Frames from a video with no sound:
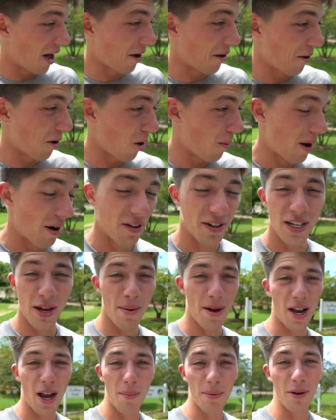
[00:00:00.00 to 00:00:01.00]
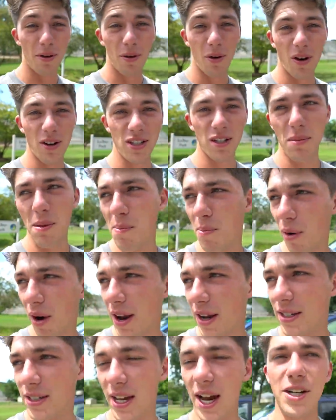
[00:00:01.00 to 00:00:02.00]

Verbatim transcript: I don't know, but every time I come to Illinois, something breaks.